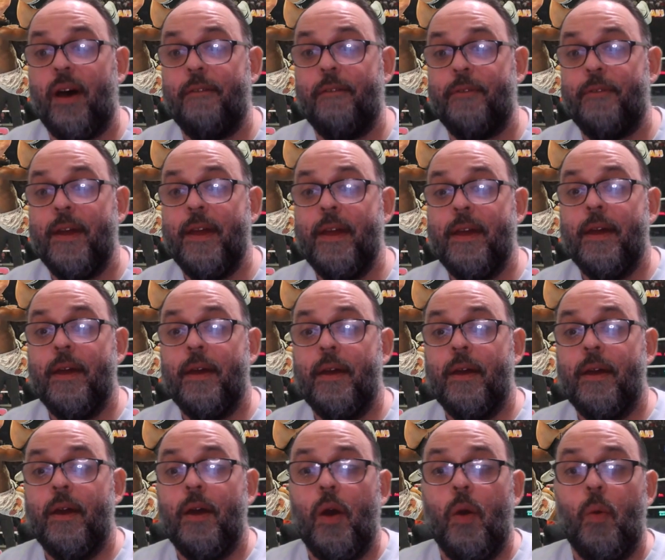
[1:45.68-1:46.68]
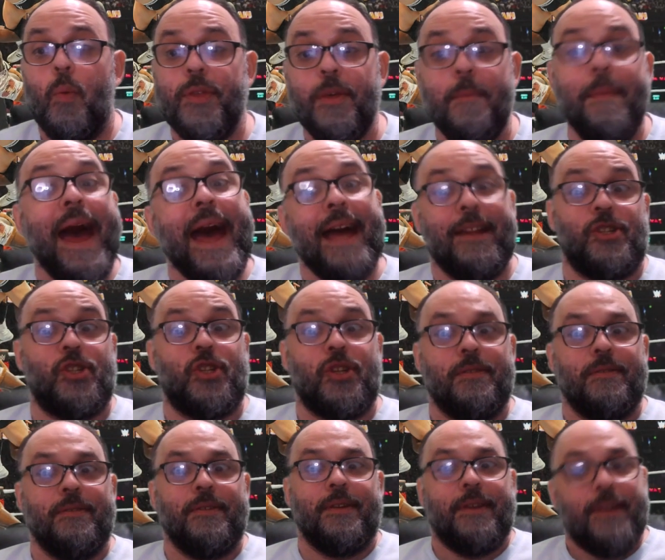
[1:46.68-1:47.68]
off with a match.
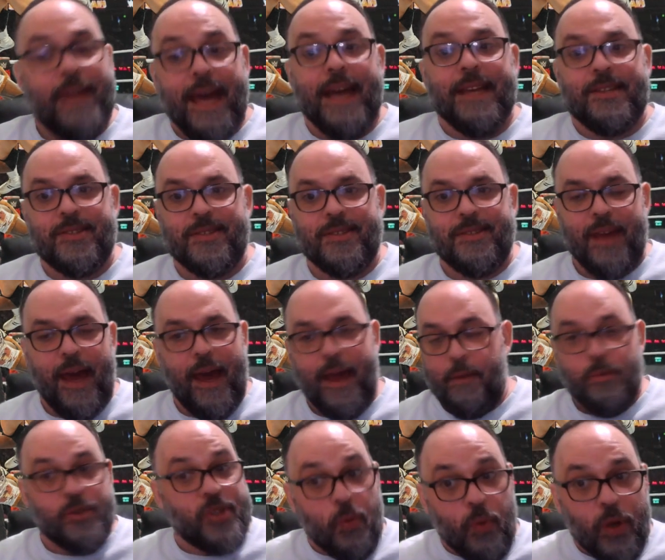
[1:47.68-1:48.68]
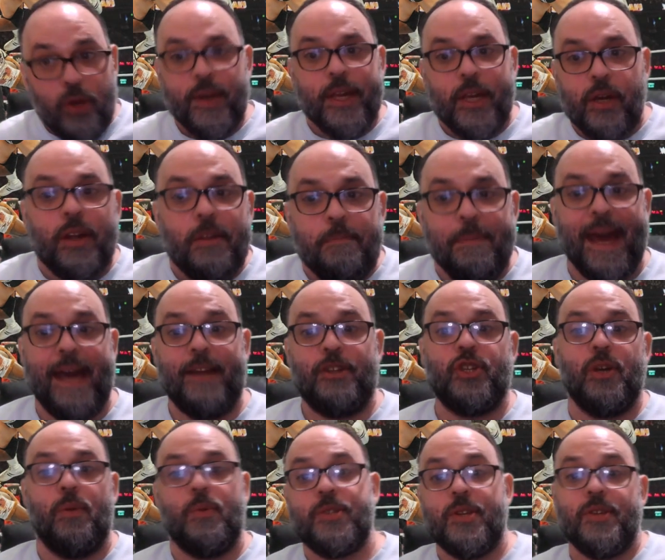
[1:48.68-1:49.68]
Yes, it was a really good
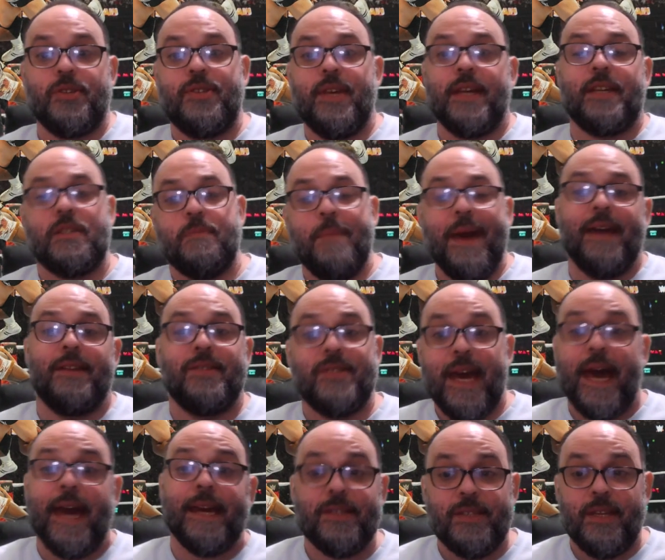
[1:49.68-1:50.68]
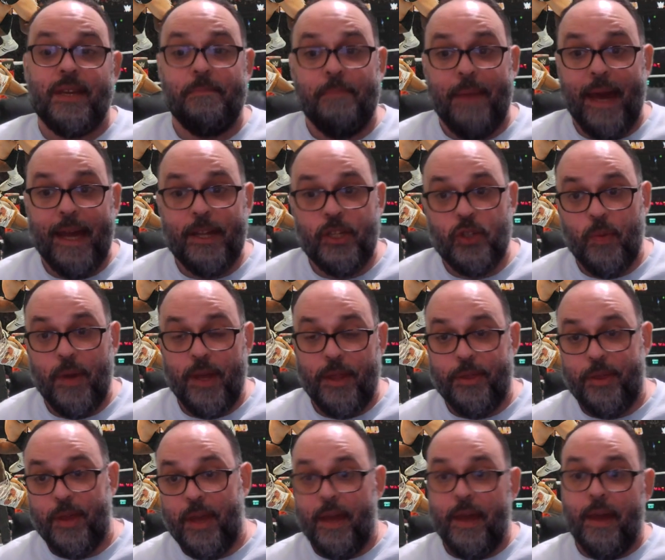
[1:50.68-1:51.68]
match. It was a six-man tag team match with
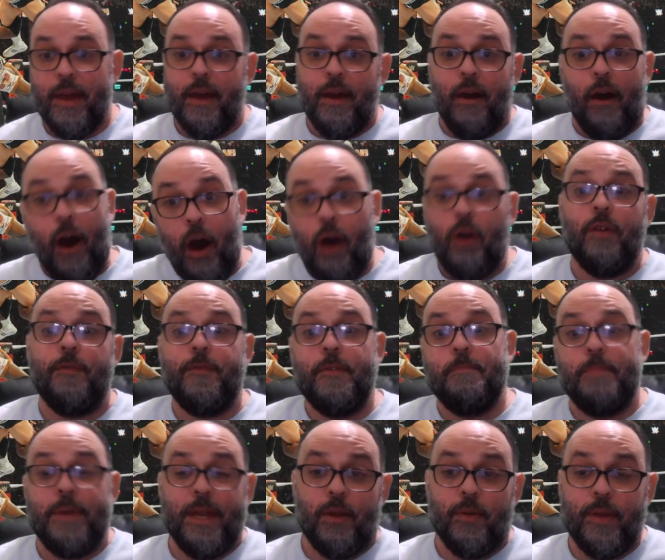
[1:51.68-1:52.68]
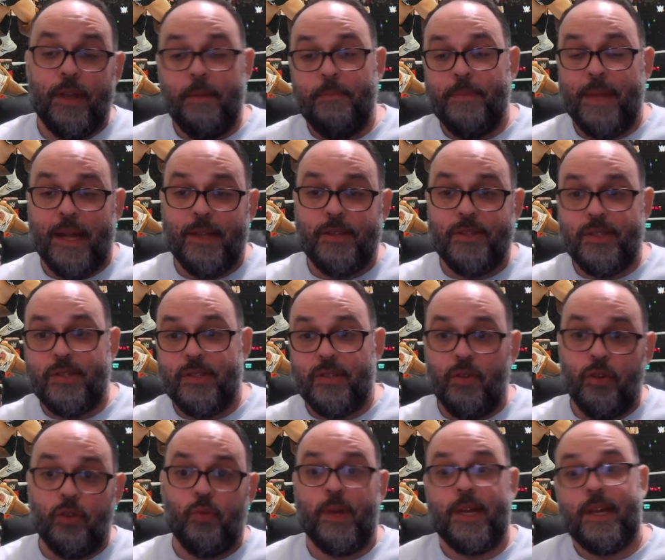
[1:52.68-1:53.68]
all of Imperium. That's
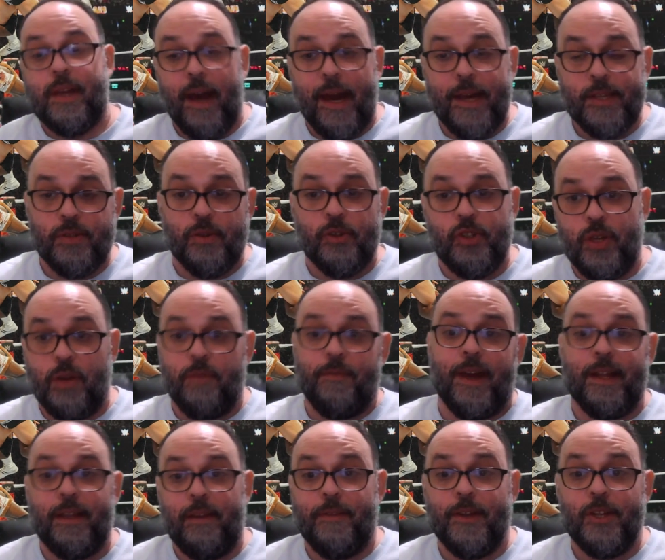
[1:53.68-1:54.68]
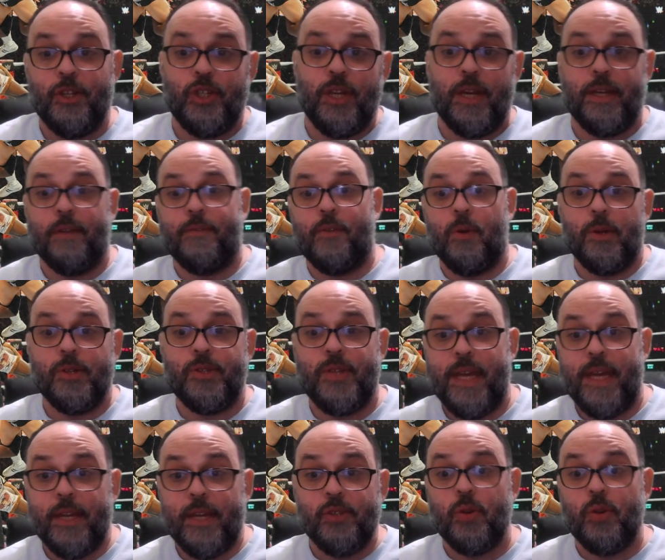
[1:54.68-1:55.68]
Ludwig Kaiser, Giovanni Vinci, and of course
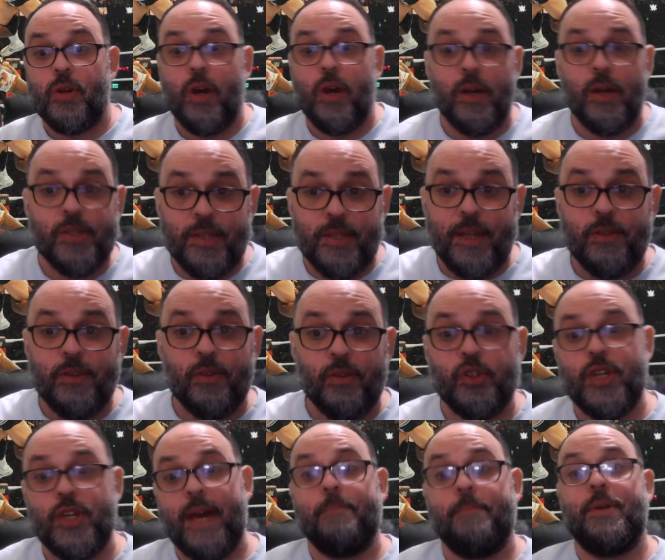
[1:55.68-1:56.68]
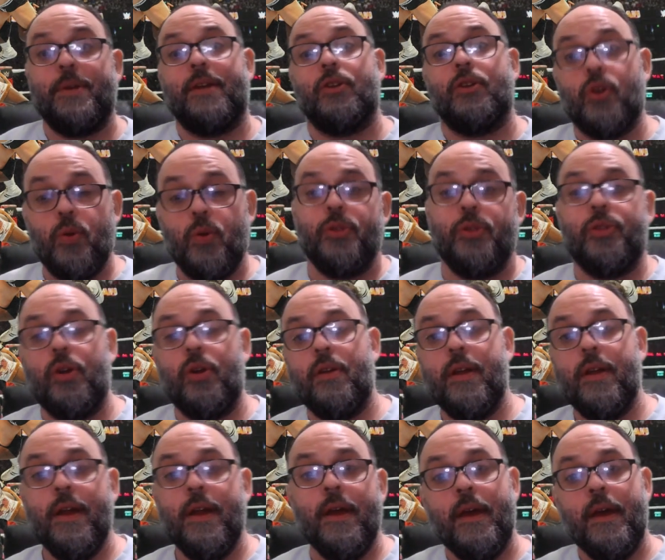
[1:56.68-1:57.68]
the Intercontinental Champion
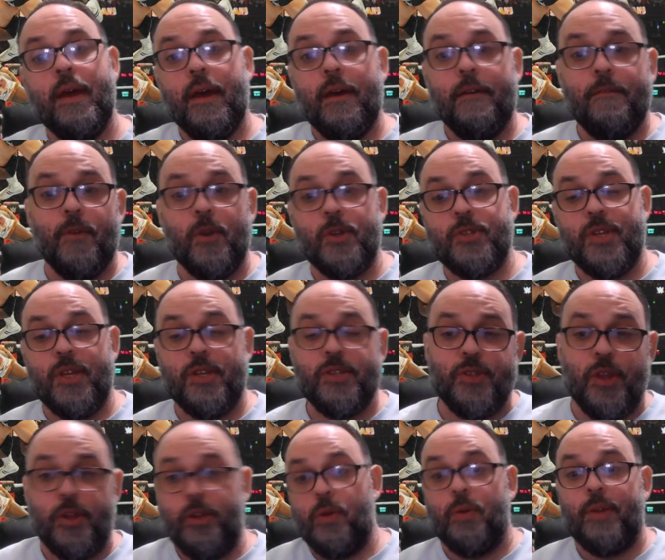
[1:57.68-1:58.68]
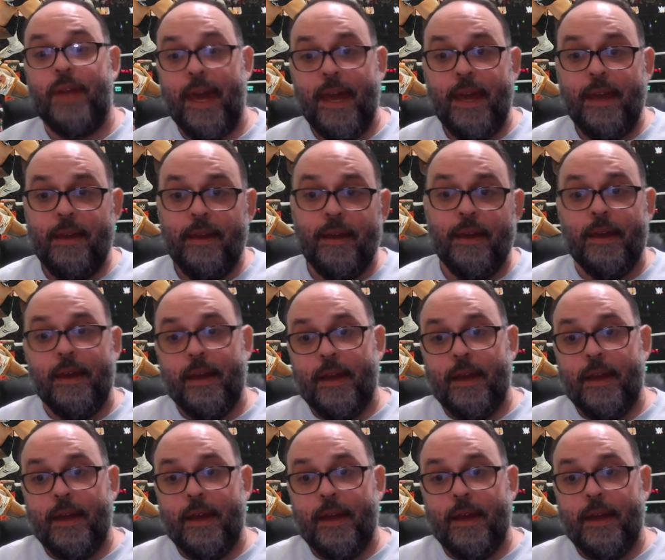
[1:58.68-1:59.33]
Gunther versus the New Day,